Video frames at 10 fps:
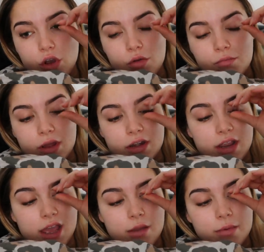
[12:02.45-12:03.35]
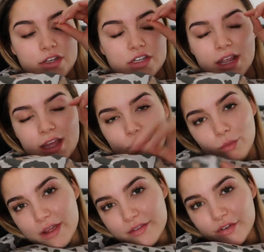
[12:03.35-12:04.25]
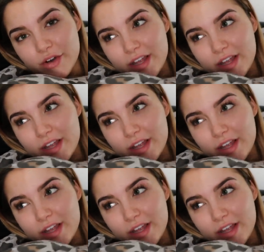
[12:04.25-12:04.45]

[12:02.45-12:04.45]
on Monday, which I cannot wait for.